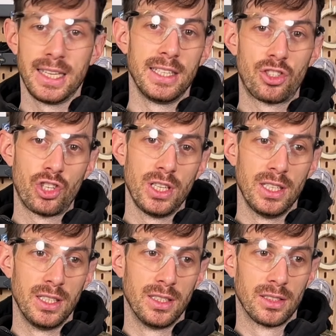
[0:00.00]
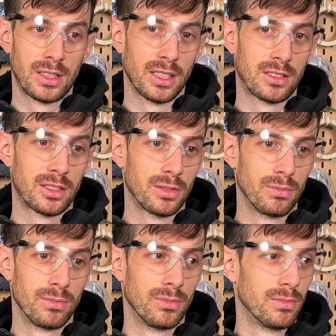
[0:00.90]
AEG that's
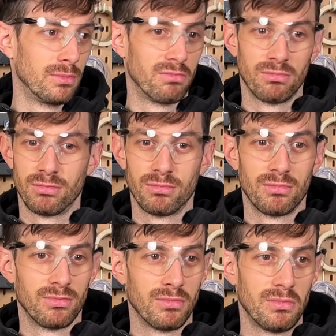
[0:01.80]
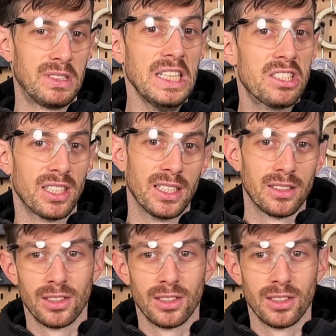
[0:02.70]
decent,